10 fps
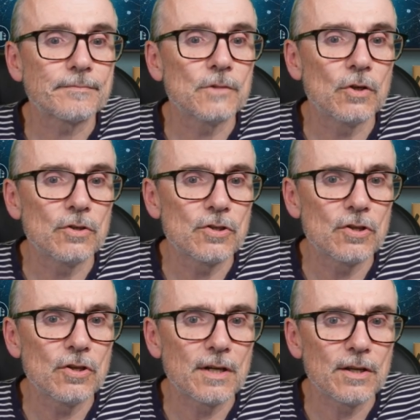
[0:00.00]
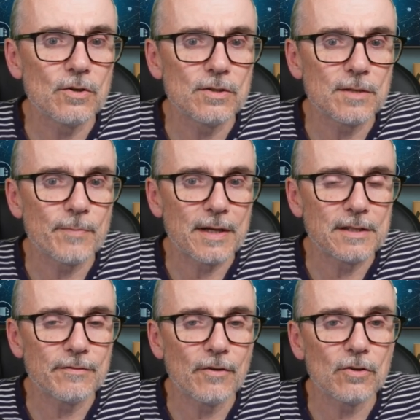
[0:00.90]
Understood. I use this by
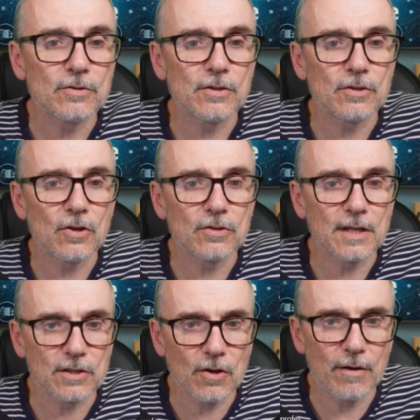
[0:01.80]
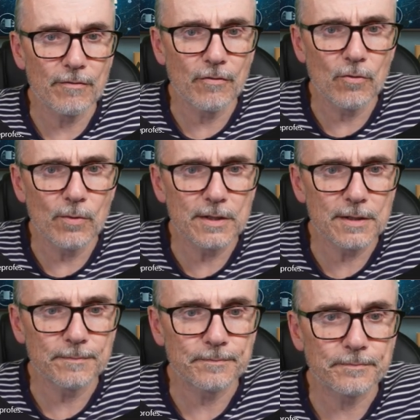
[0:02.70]
default as context going forward.
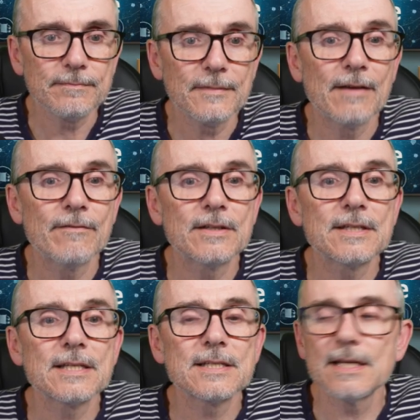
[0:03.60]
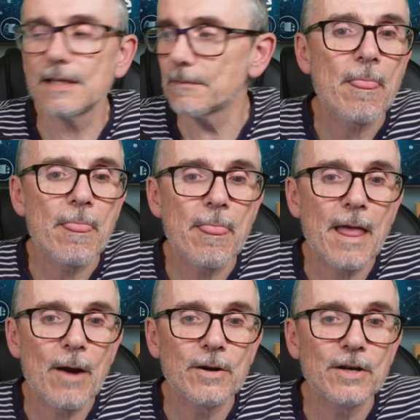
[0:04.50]
Fantastic.
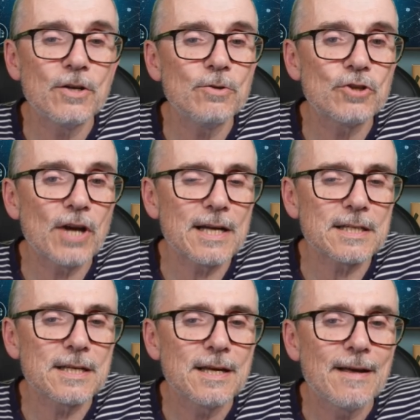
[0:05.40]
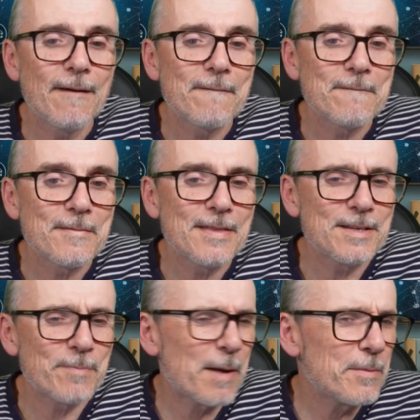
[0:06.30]
Now in a new chat,
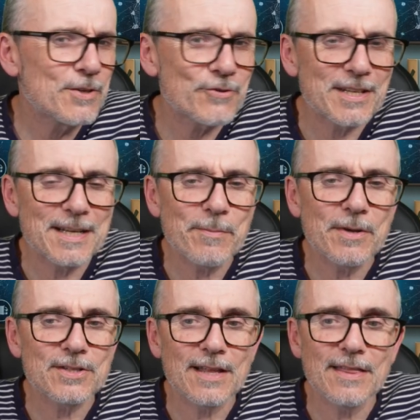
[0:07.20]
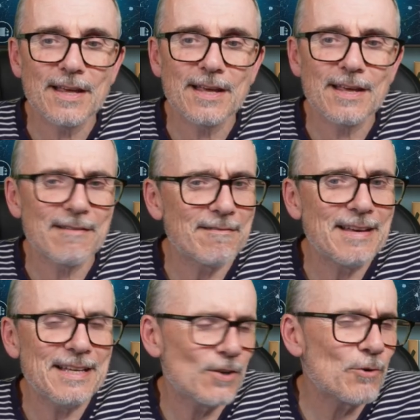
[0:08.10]
this might be interesting because I think
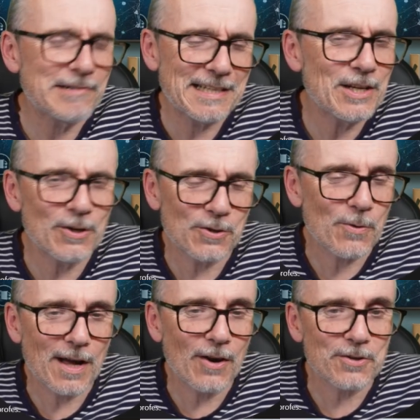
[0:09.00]
it already knows quite a lot